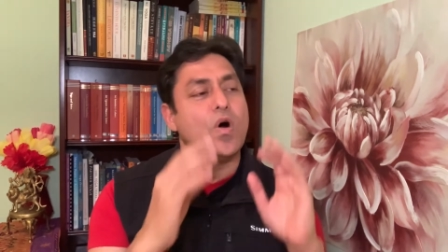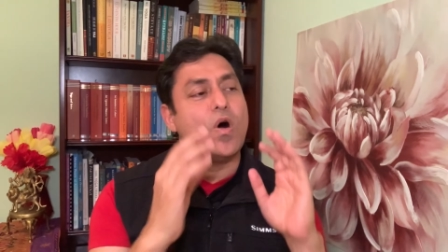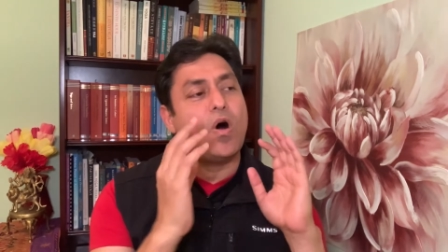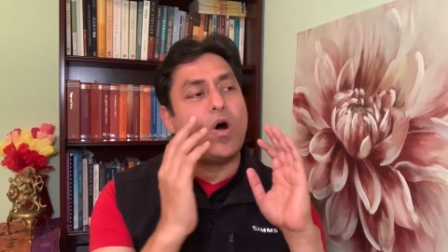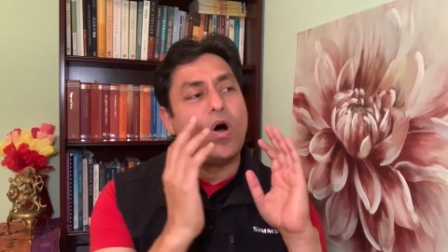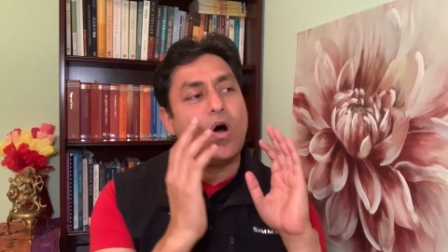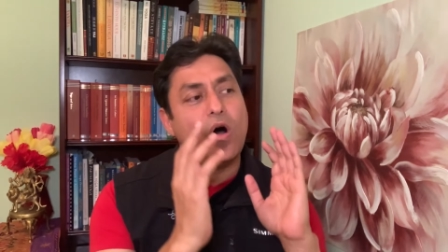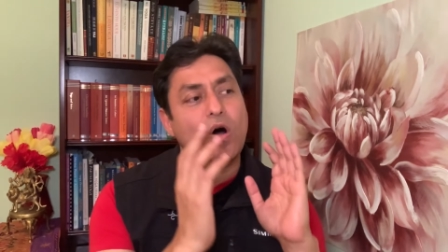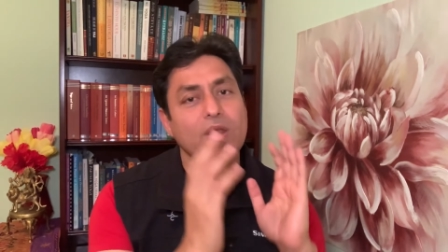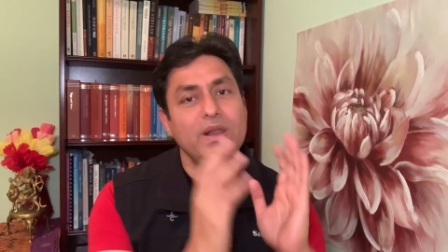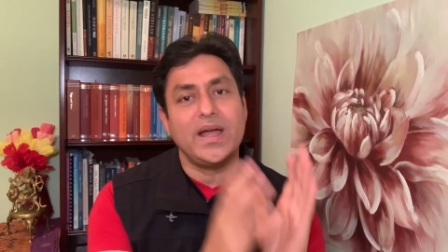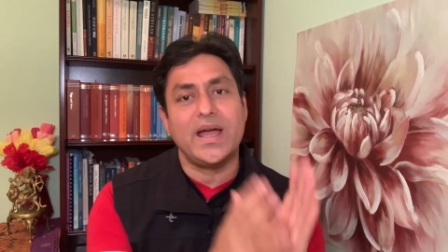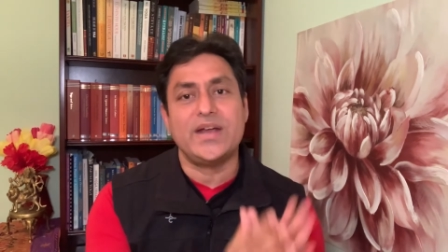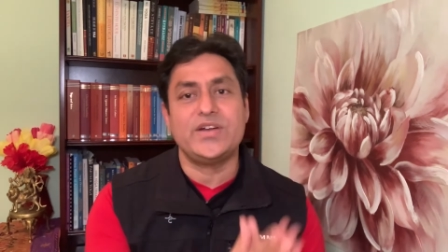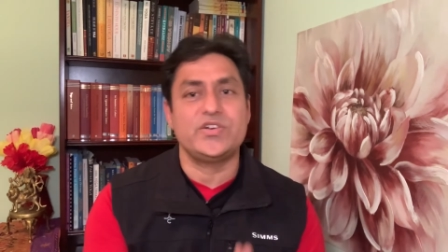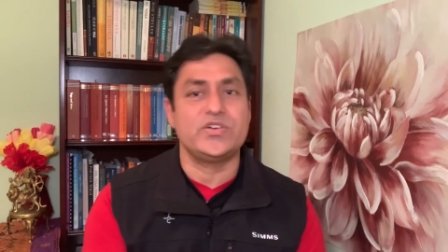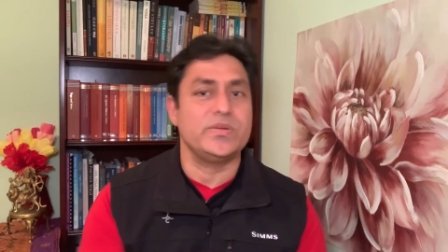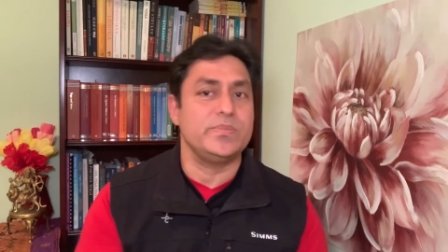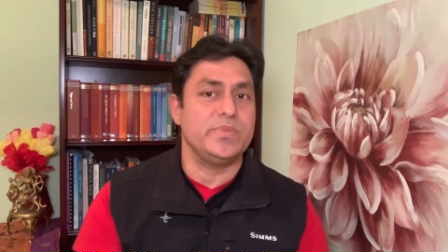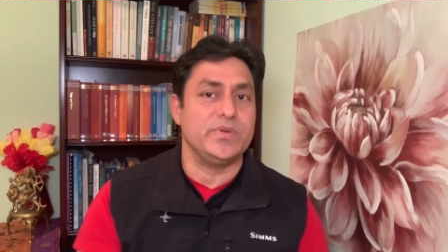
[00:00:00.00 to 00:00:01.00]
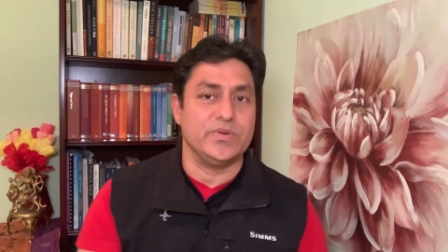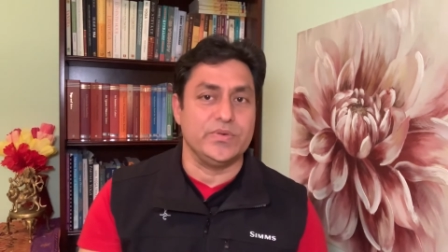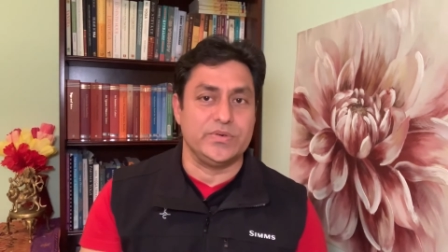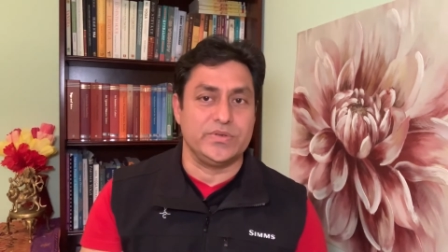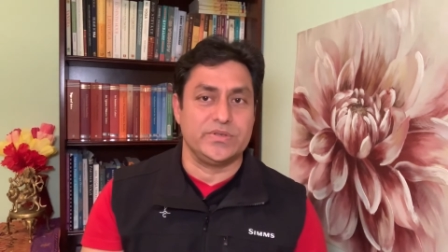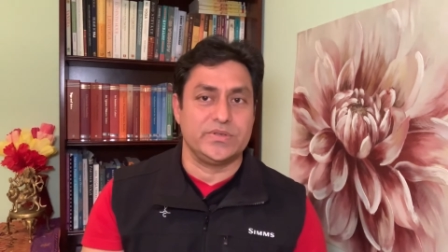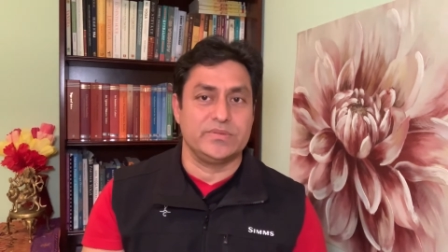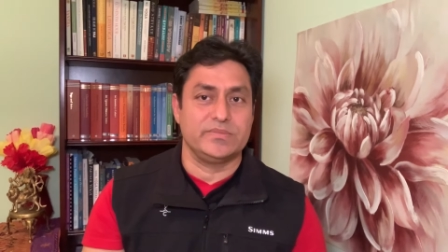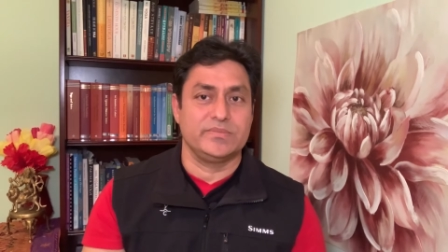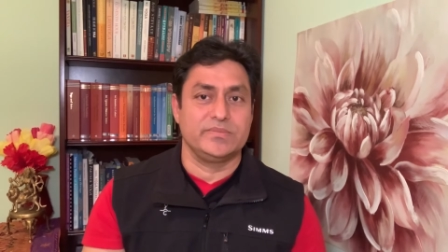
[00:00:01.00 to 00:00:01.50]
all
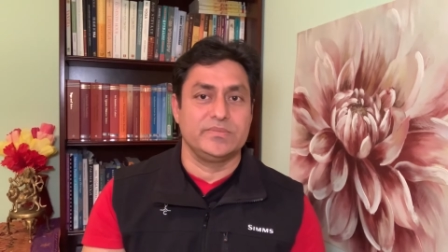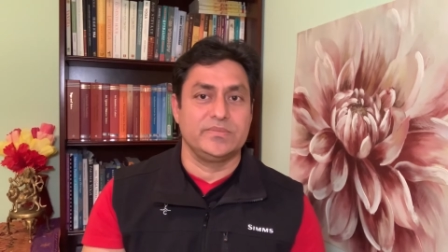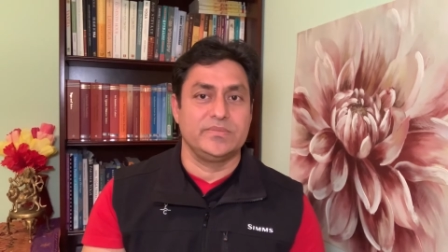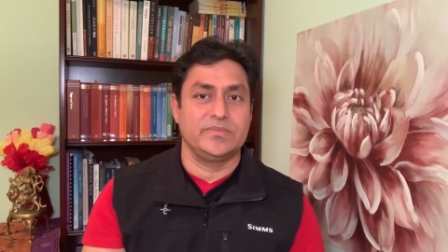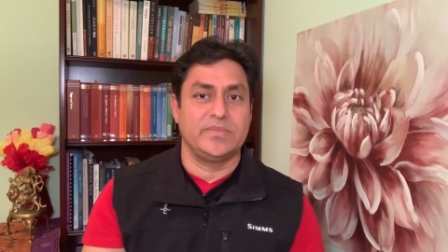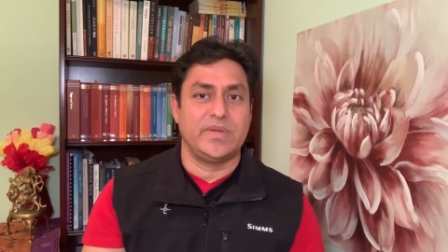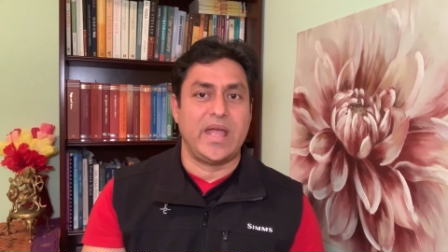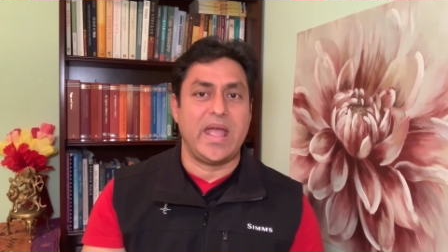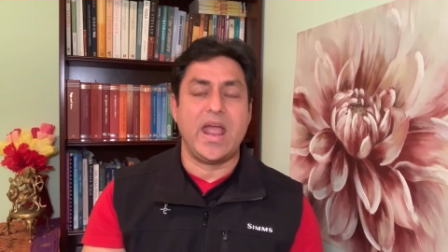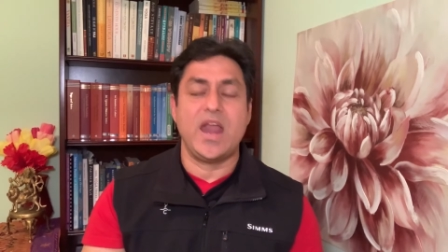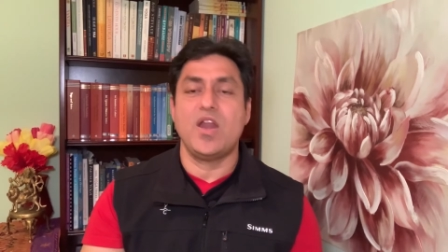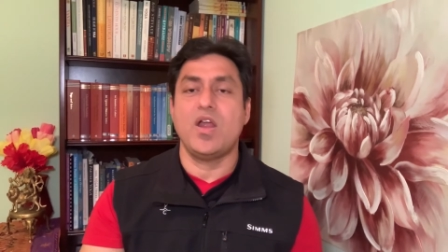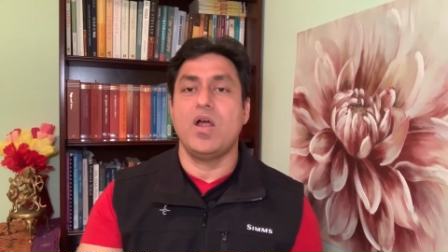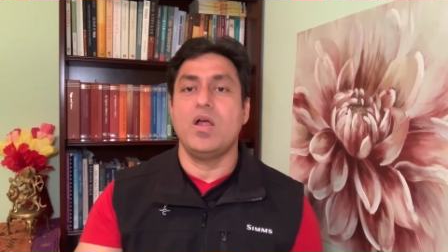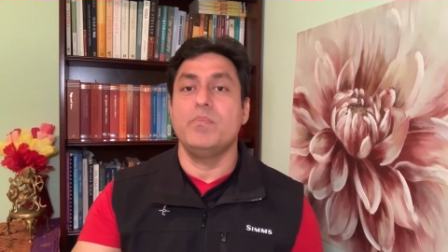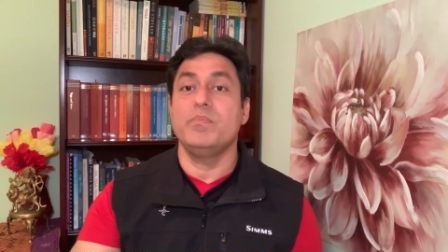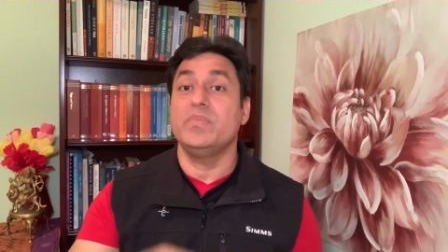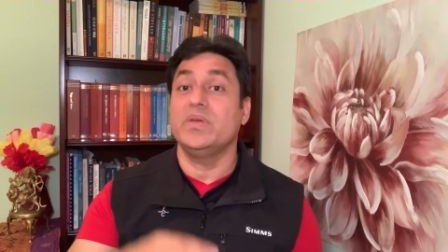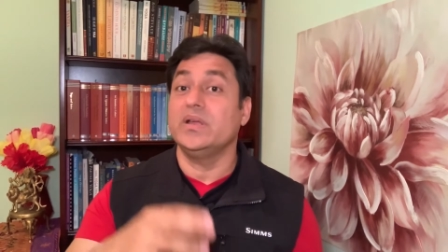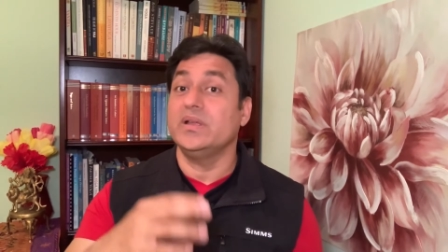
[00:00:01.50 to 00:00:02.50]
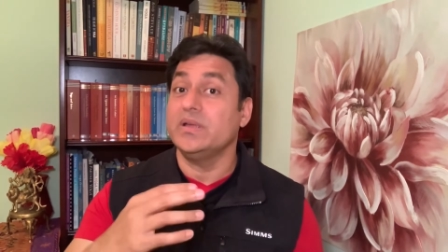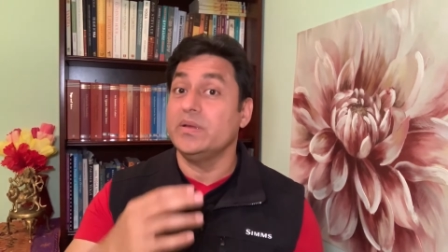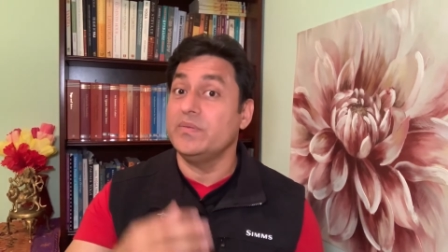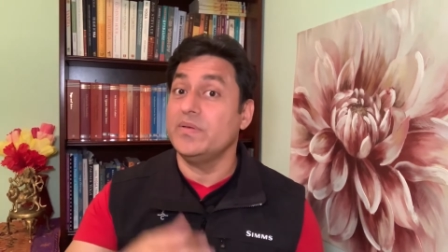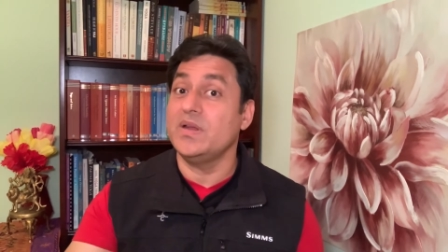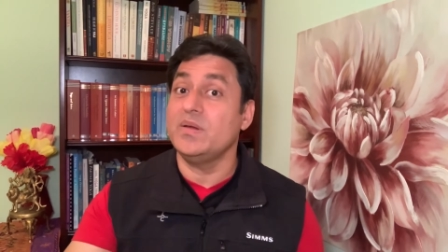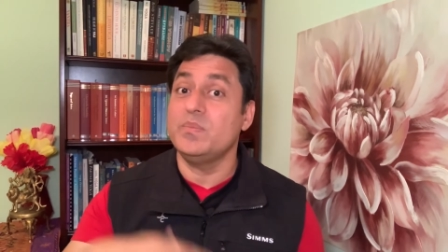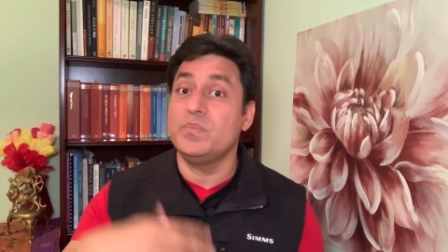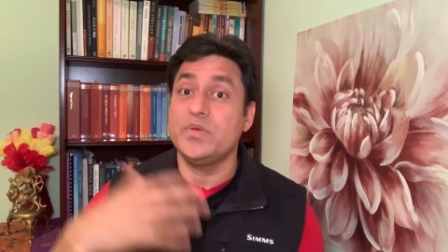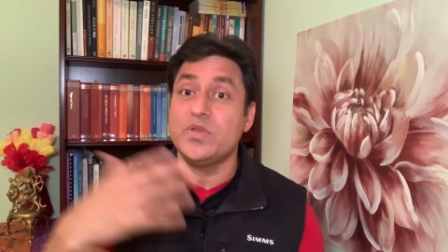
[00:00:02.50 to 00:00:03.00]
attributes and
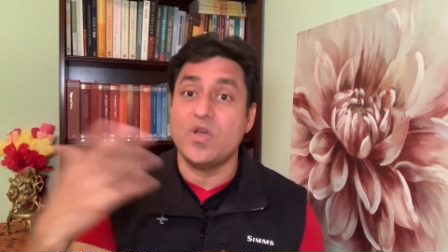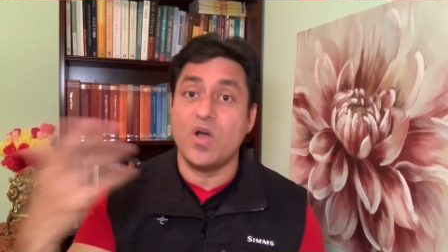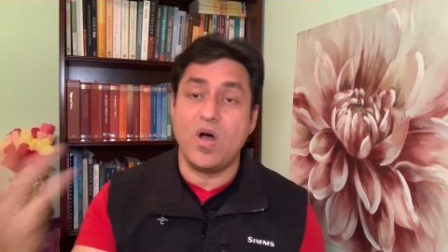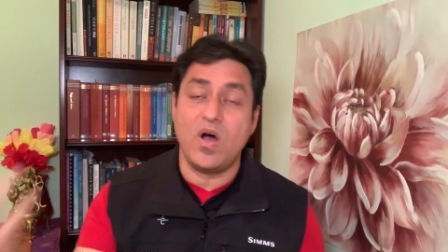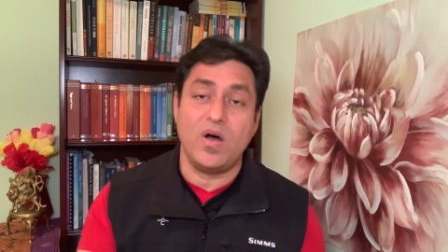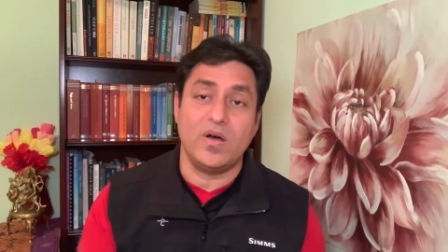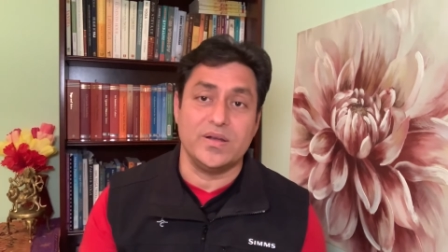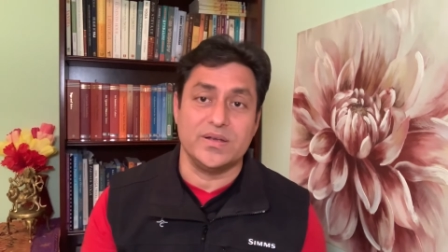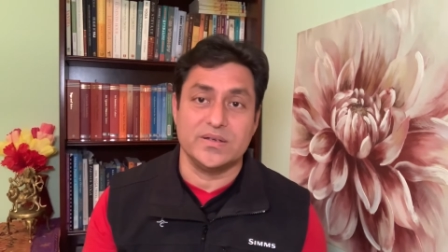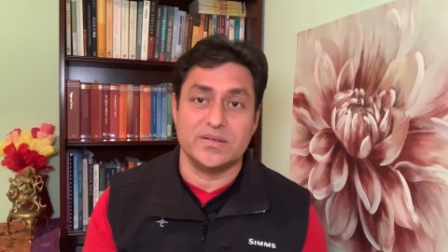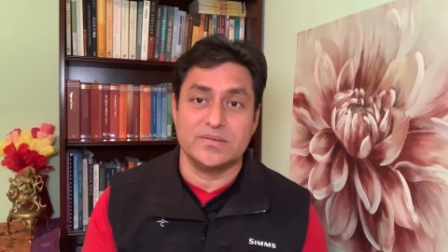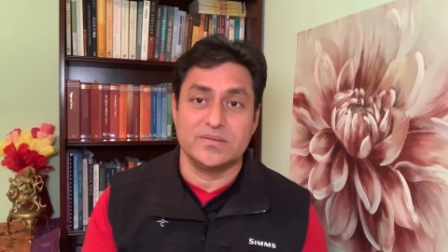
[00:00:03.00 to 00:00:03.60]
even beyond.